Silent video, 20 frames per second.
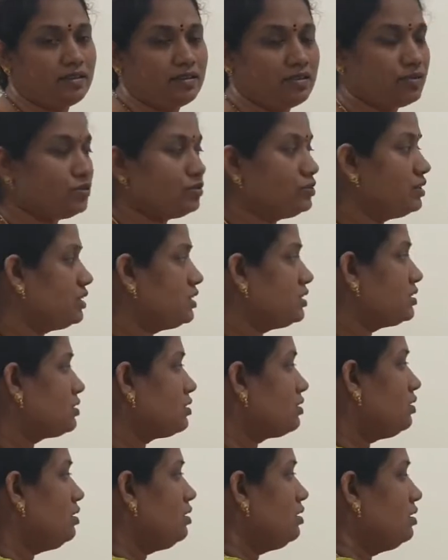So that is
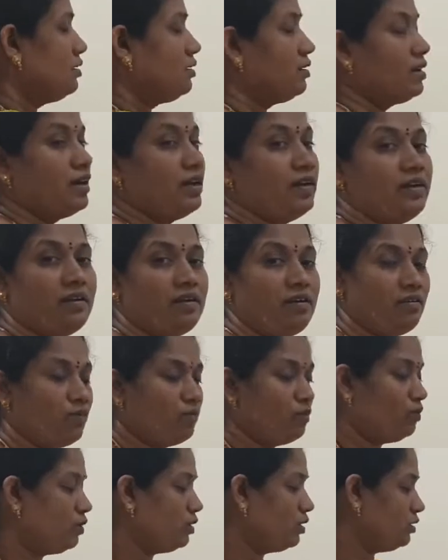called tidal
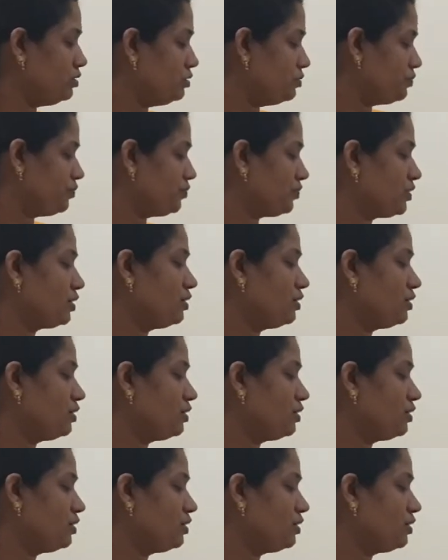volume.